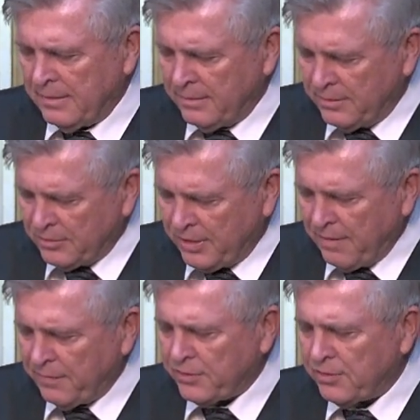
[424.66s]
Just give
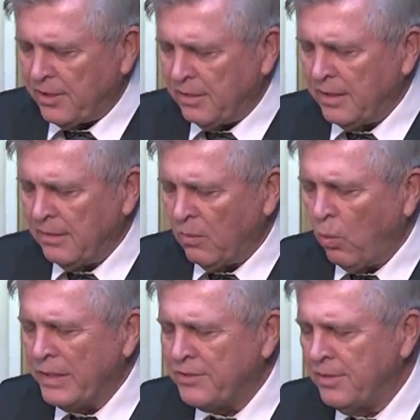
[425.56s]
us
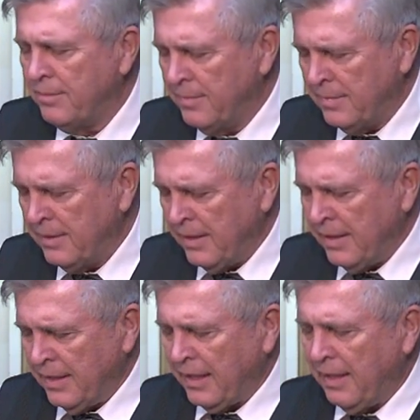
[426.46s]
wisdom,
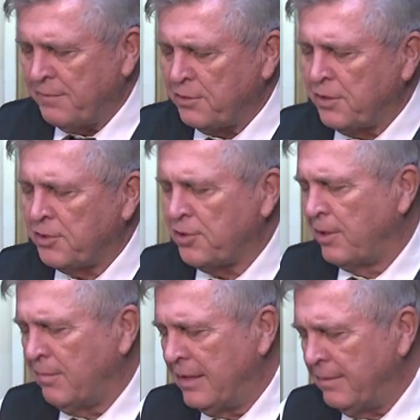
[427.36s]
give us
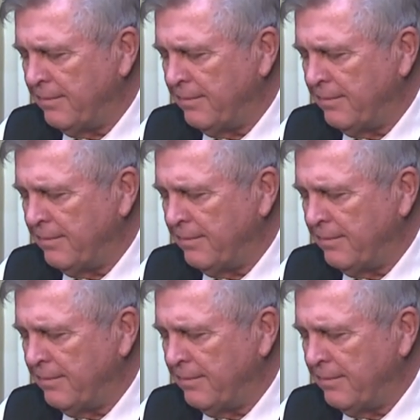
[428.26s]
discernment,